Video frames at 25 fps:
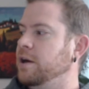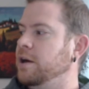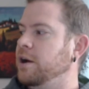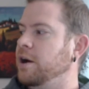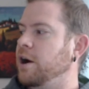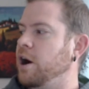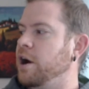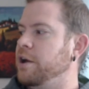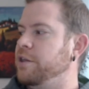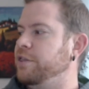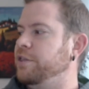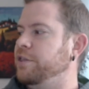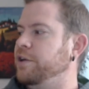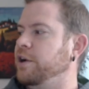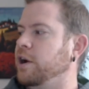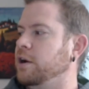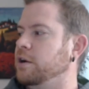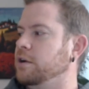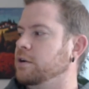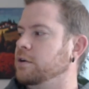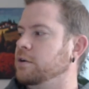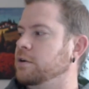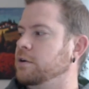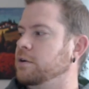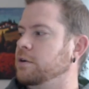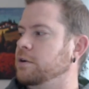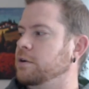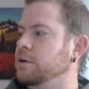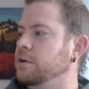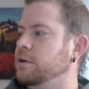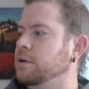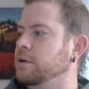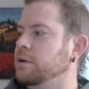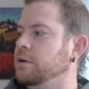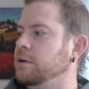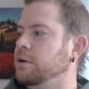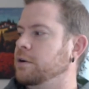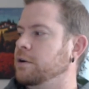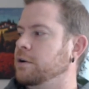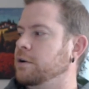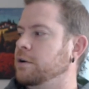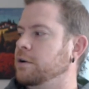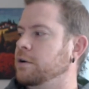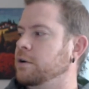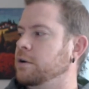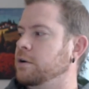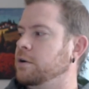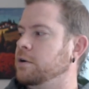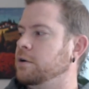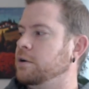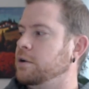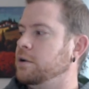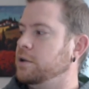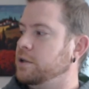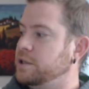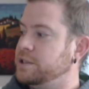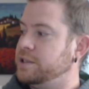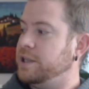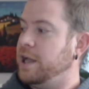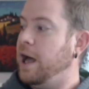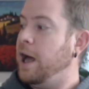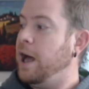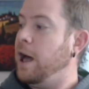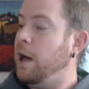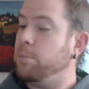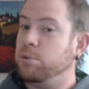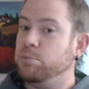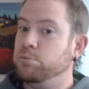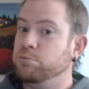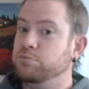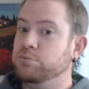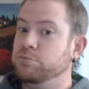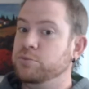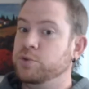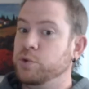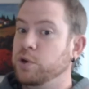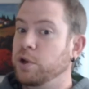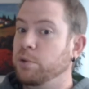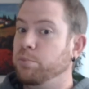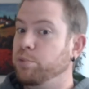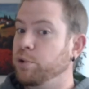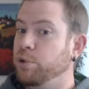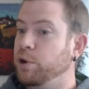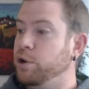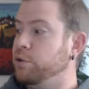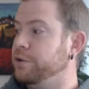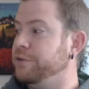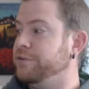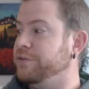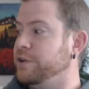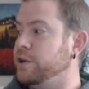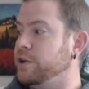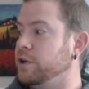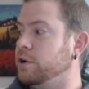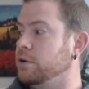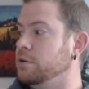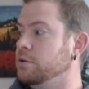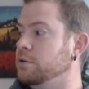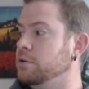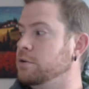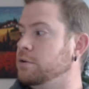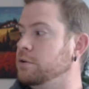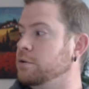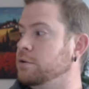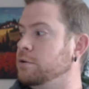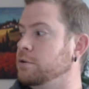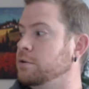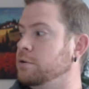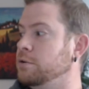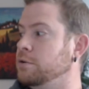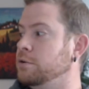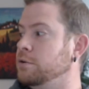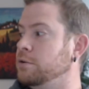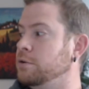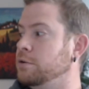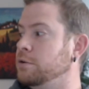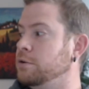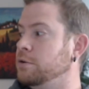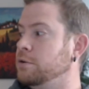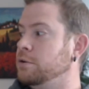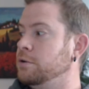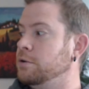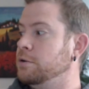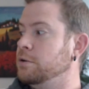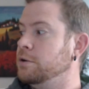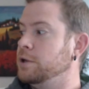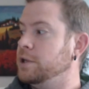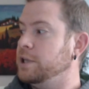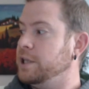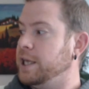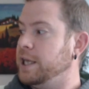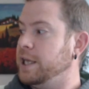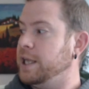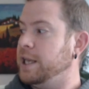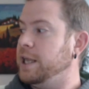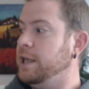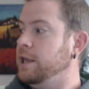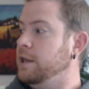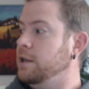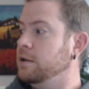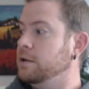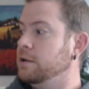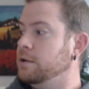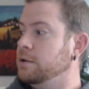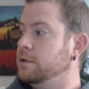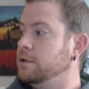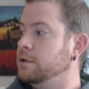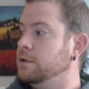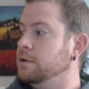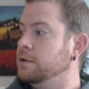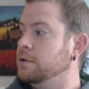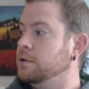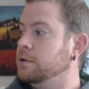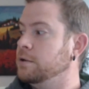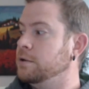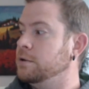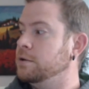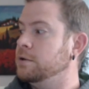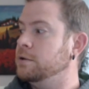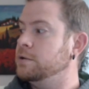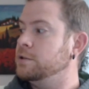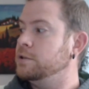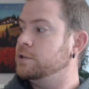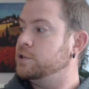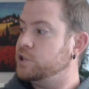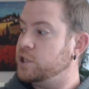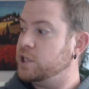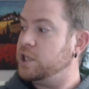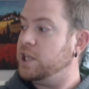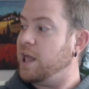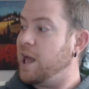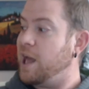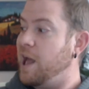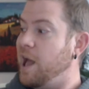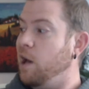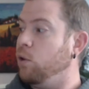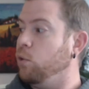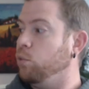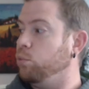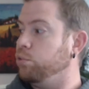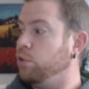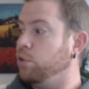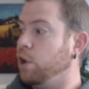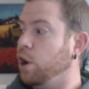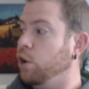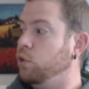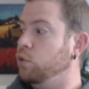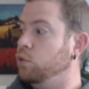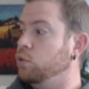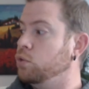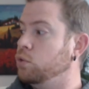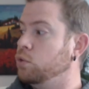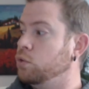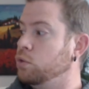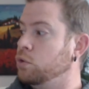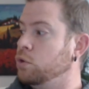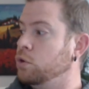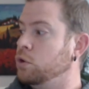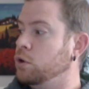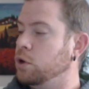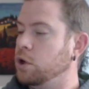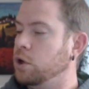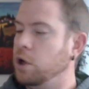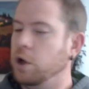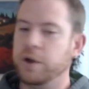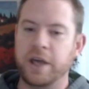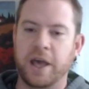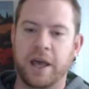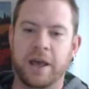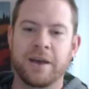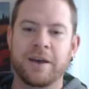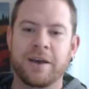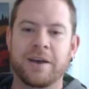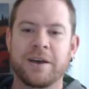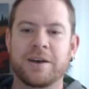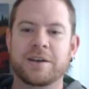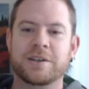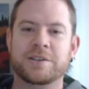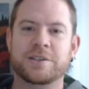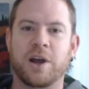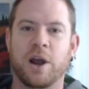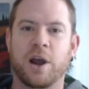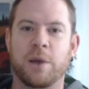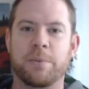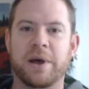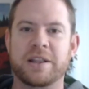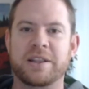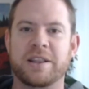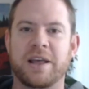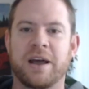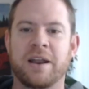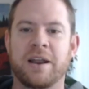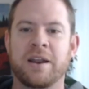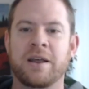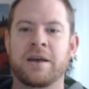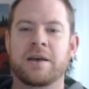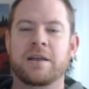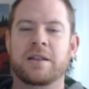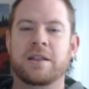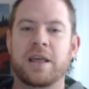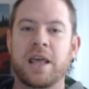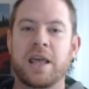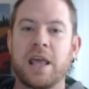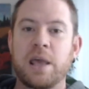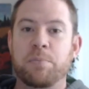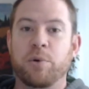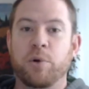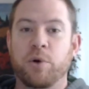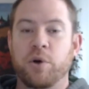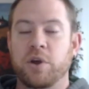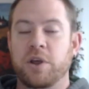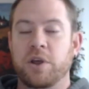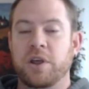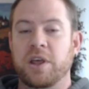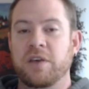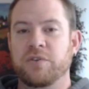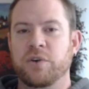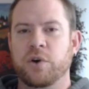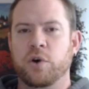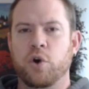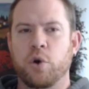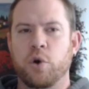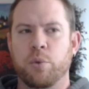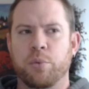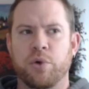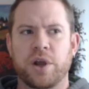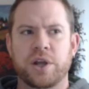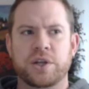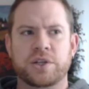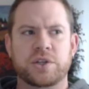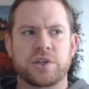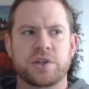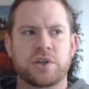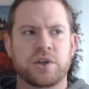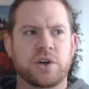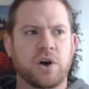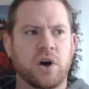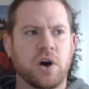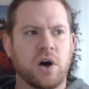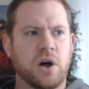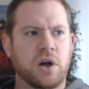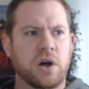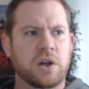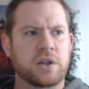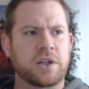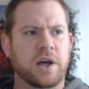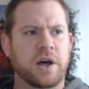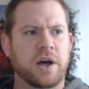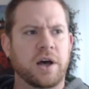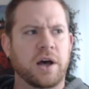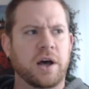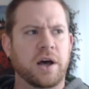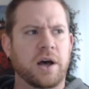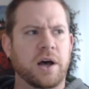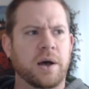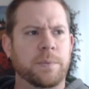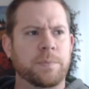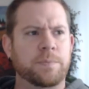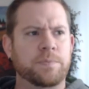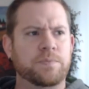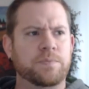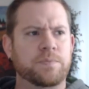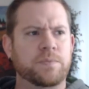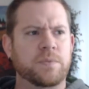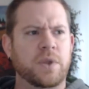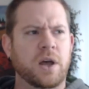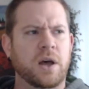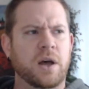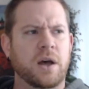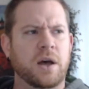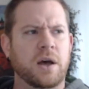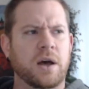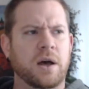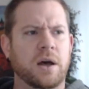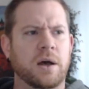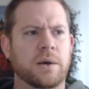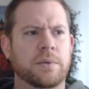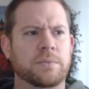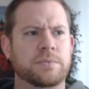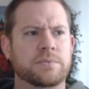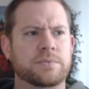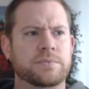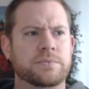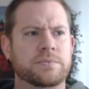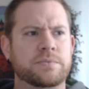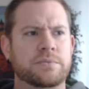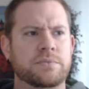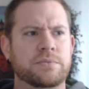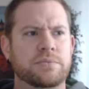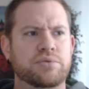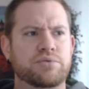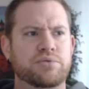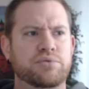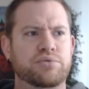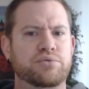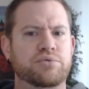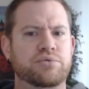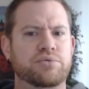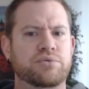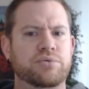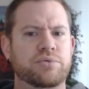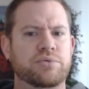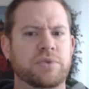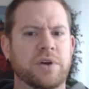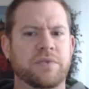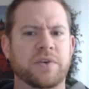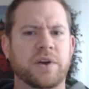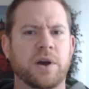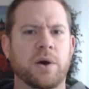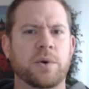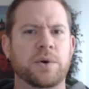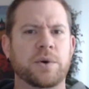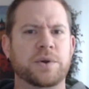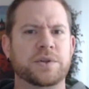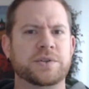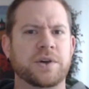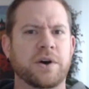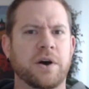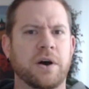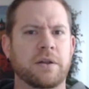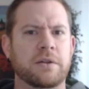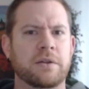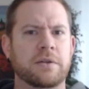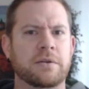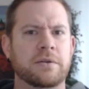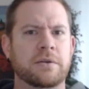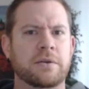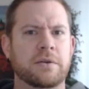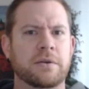Arthur! Hey, stop! I'm doing a book review. Kitty? Chill out, bro. Okay, sorry about that. Evil corporation called, I forgot what it's called.